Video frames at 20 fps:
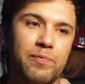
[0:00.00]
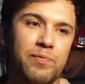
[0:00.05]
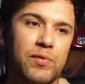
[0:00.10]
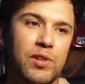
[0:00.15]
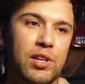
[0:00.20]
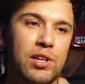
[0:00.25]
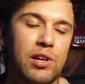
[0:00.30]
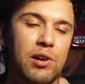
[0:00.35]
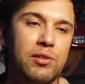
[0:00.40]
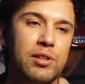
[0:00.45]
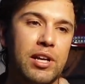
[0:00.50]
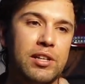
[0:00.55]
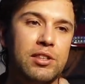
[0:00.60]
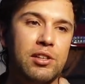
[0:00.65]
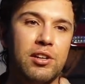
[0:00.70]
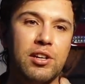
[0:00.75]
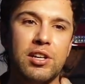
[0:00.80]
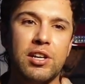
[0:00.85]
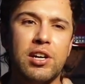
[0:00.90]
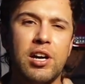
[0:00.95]
you know, like they're
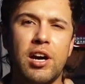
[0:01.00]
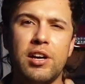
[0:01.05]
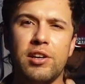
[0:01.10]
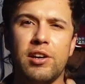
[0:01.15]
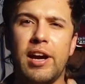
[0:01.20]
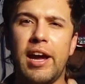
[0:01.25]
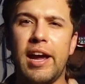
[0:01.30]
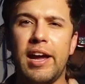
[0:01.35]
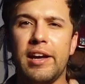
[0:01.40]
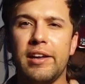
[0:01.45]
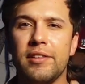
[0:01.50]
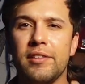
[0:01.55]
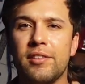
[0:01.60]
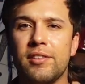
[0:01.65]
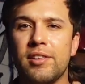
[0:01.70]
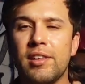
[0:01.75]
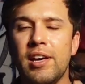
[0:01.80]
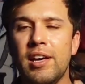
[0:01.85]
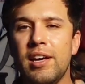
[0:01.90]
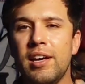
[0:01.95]
gonna cut your
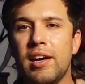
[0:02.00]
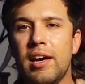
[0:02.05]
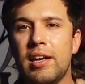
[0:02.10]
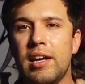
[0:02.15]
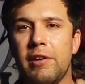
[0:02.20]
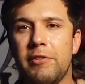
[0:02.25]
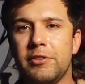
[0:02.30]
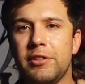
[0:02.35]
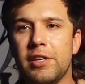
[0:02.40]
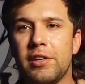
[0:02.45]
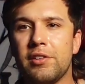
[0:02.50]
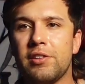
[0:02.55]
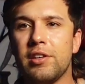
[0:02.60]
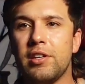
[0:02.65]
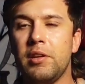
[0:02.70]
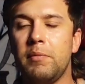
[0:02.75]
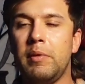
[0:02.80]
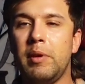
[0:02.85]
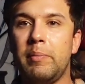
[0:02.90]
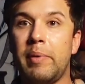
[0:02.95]
hands and everything's
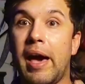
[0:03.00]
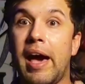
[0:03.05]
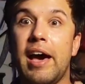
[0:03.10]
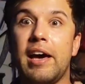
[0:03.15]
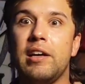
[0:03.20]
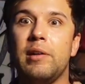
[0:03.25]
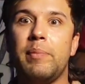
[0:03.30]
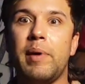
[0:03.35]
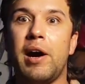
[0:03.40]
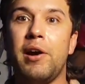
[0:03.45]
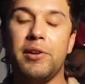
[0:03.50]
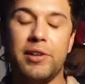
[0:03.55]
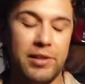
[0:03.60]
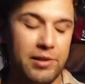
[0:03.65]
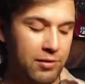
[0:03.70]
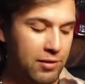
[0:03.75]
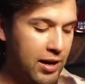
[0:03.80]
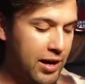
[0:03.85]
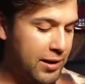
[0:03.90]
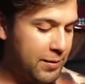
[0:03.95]
gonna be bad about
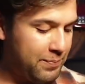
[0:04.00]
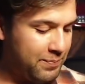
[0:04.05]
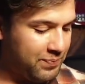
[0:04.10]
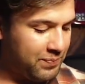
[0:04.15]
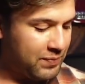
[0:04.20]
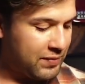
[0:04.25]
it, right?